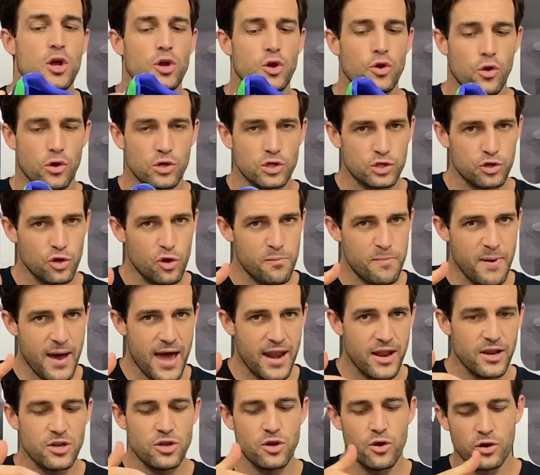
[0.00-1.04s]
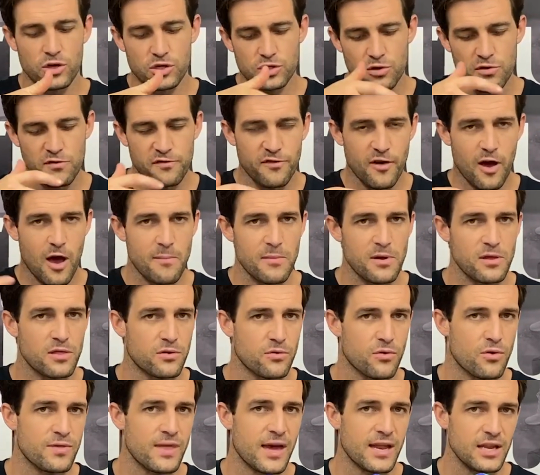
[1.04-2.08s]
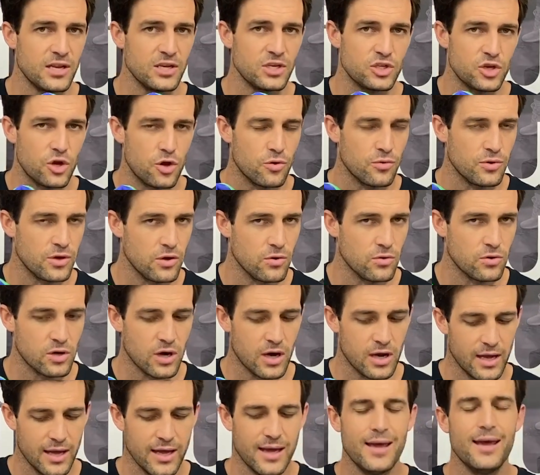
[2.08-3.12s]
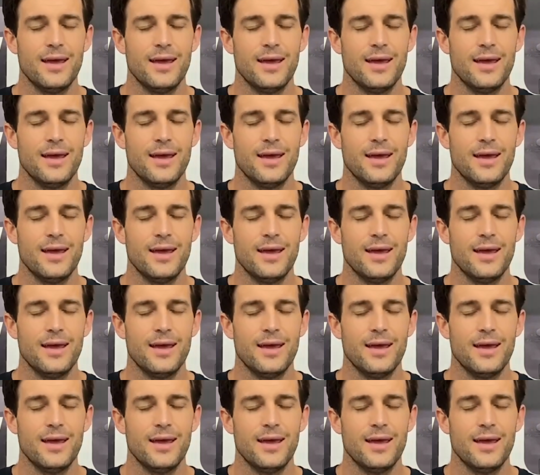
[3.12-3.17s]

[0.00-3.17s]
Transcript: Not too padded, not too foamy through that internal heel collar.